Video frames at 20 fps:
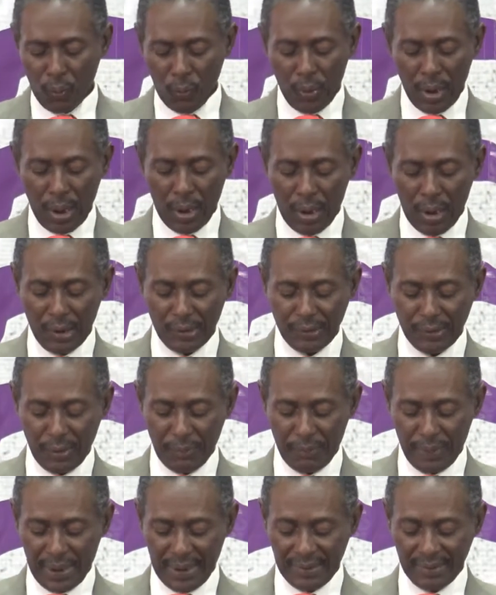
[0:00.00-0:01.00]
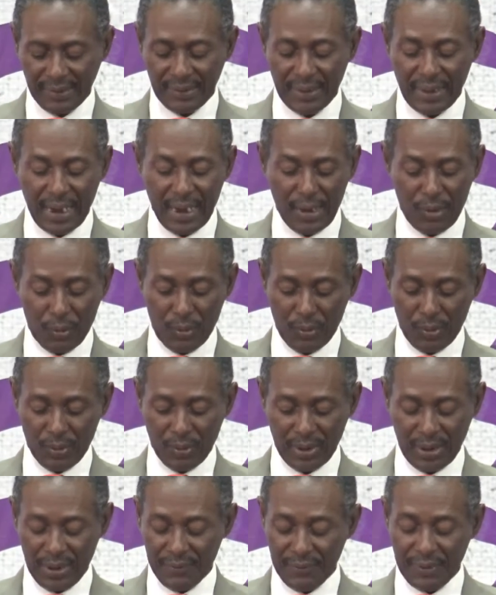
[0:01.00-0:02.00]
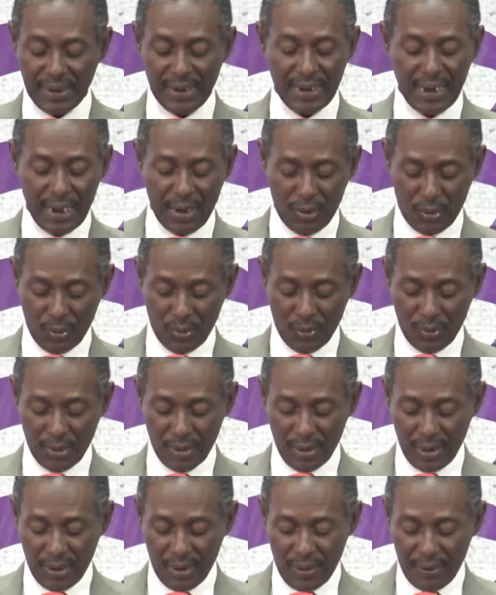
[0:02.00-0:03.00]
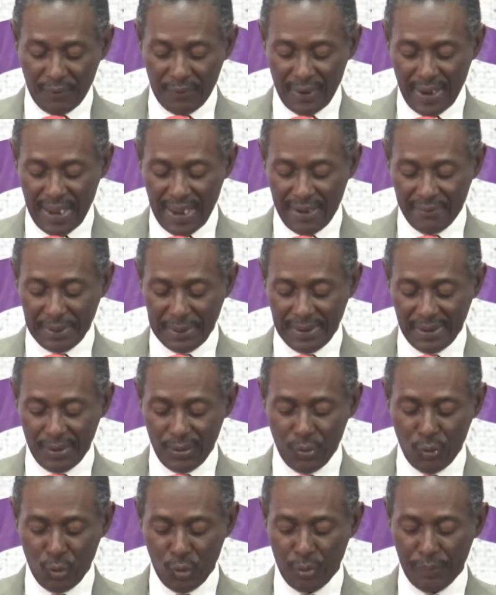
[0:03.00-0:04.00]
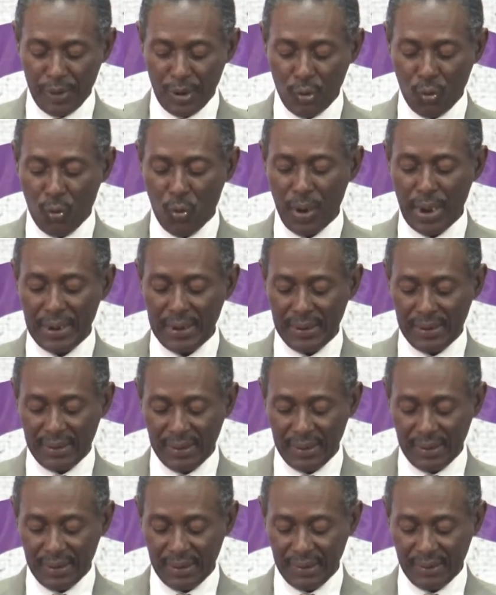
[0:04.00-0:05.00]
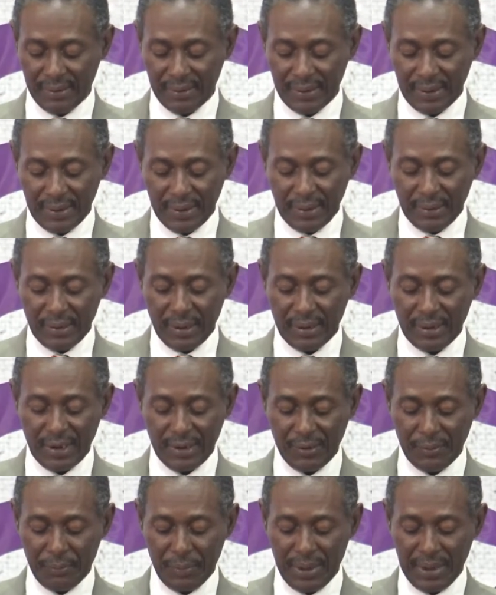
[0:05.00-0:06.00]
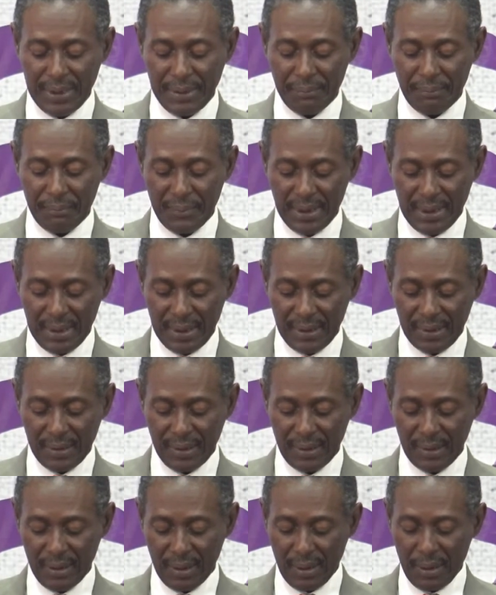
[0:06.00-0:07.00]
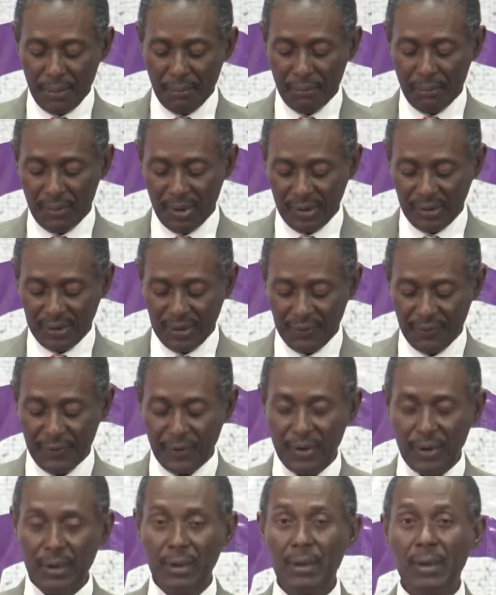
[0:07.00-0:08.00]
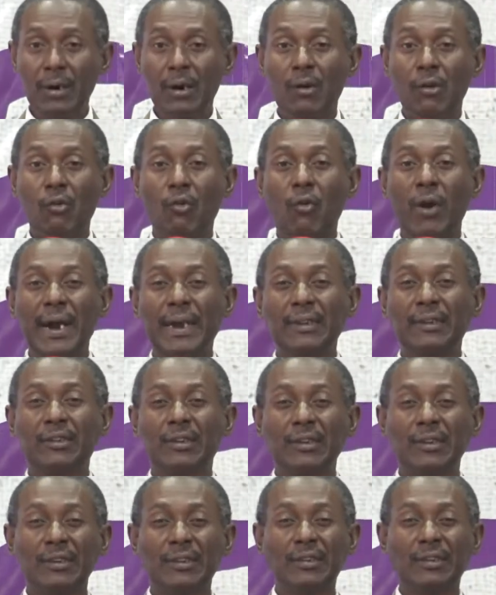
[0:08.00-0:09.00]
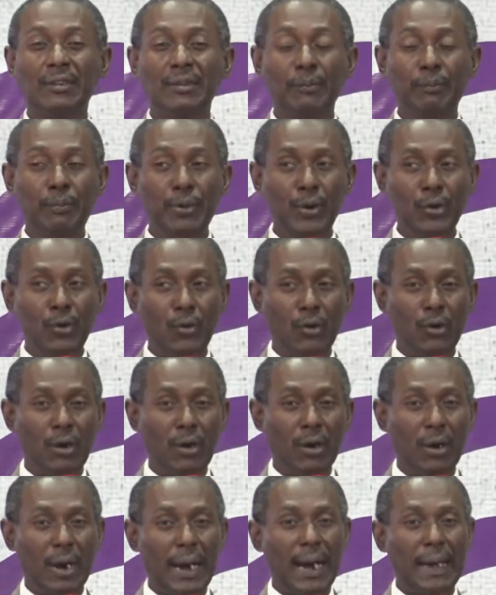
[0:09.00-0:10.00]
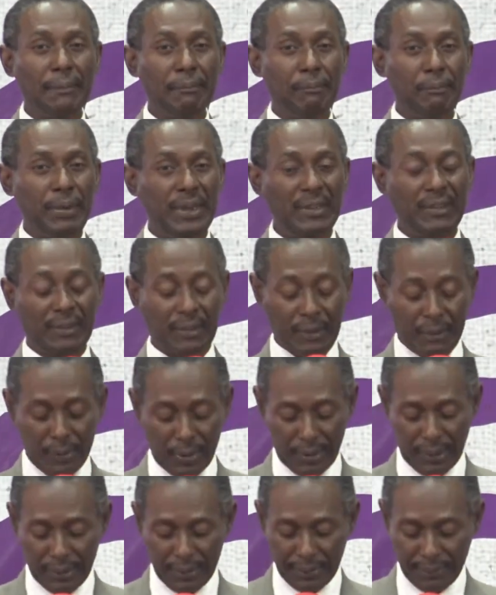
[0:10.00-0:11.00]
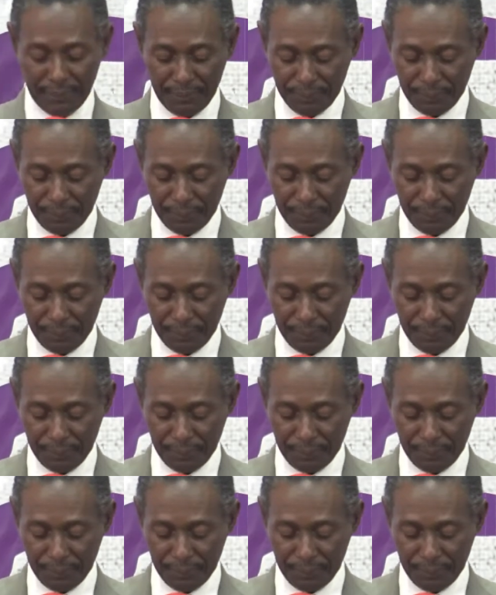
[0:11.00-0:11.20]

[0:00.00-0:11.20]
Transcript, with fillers: We are also blessed now, even now, for having noble qualities such as being meek, merciful, righteous, pure, and peaceable.